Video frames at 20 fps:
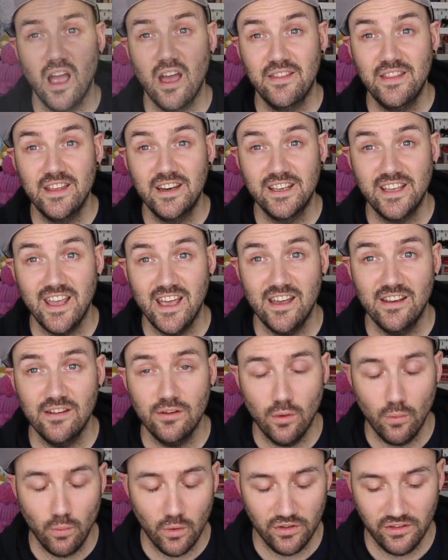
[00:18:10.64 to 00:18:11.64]
And then
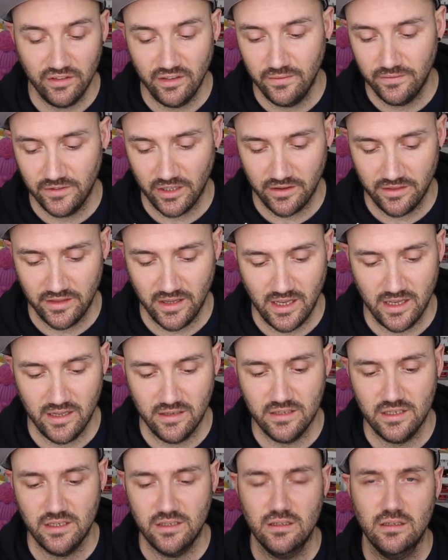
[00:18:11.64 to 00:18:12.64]
again, once you've done
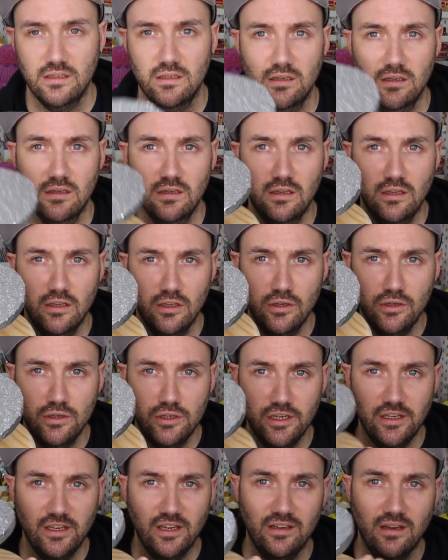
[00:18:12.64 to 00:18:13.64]
that, you
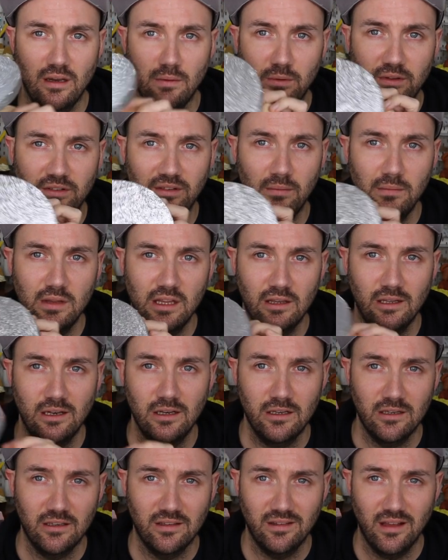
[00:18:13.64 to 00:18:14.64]
should end up with something
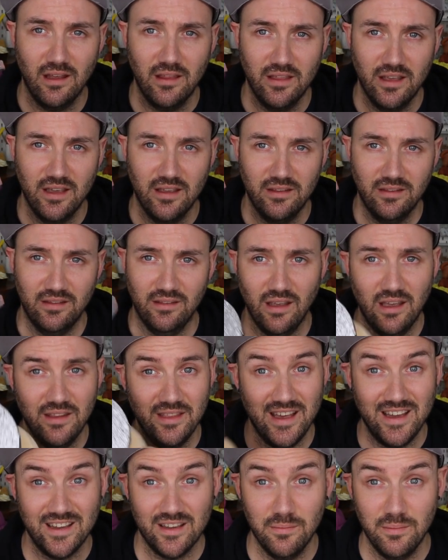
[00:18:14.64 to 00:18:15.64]
that looks like this, and
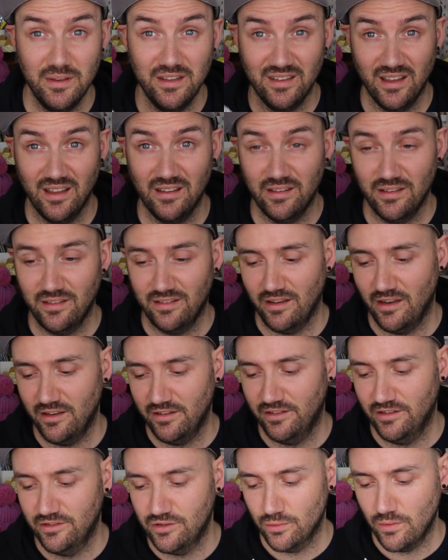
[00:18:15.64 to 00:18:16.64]
that can be set
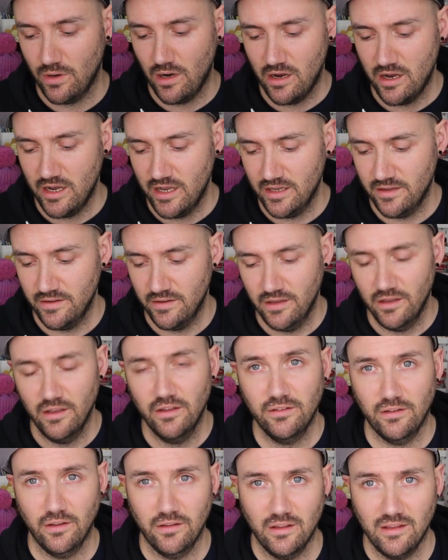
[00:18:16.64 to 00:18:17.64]
aside to dry
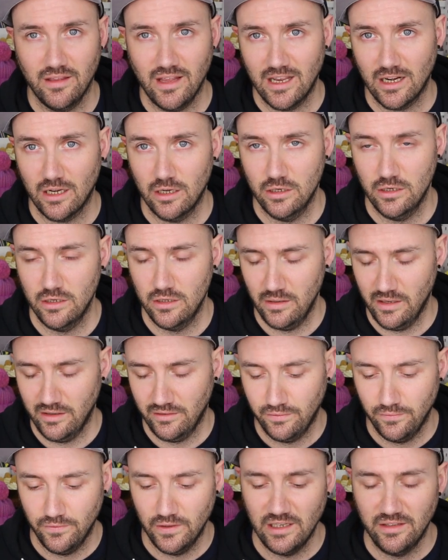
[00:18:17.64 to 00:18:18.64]
so that that glue
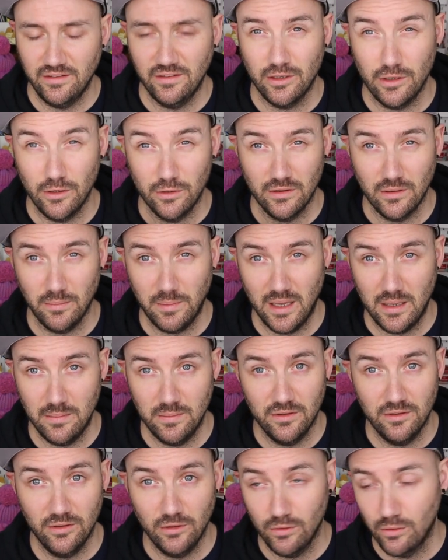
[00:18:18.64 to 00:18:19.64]
has fully secured the
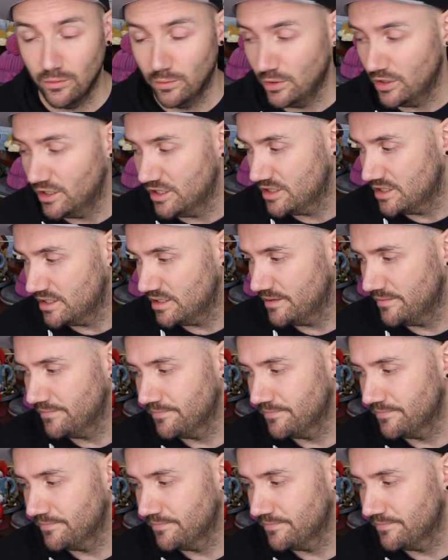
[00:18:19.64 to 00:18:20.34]
paper to the wood.